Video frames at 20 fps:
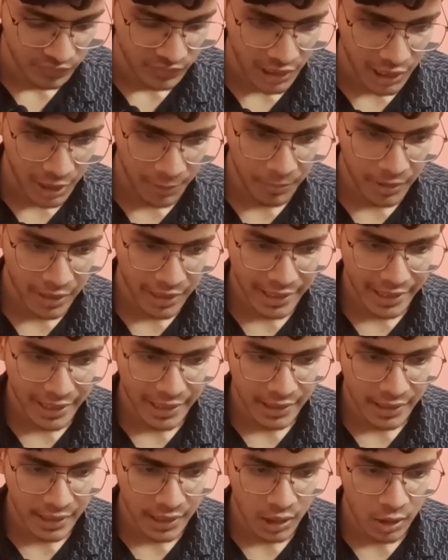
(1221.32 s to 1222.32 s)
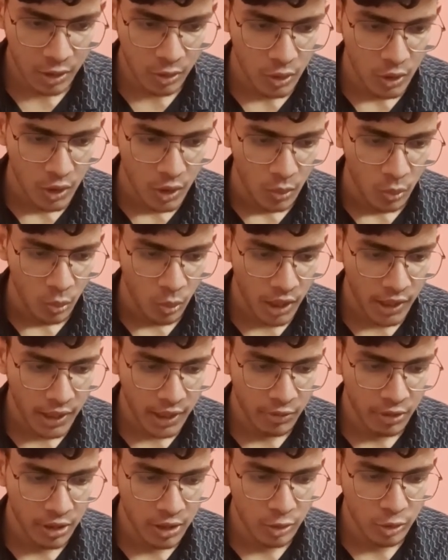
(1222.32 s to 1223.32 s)
I am printing it. Now what I
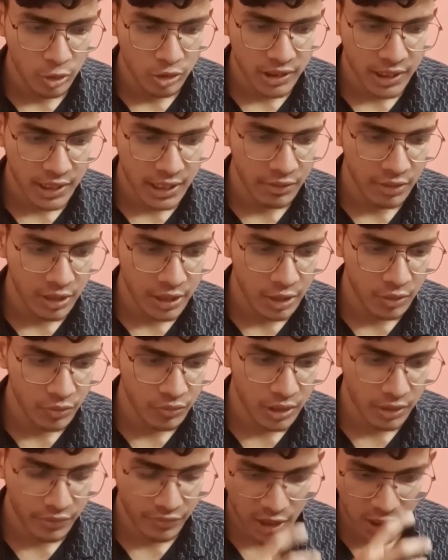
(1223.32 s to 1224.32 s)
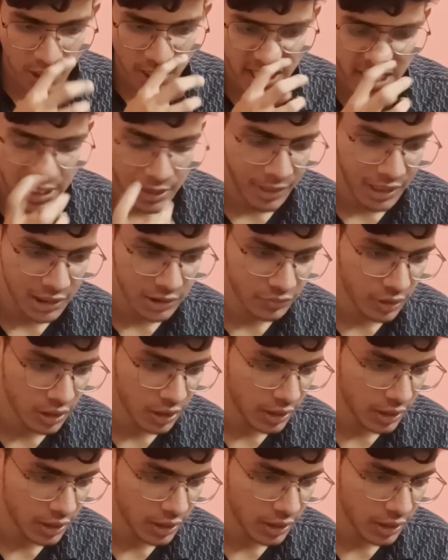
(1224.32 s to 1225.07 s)
will do is that I will give the function name as well.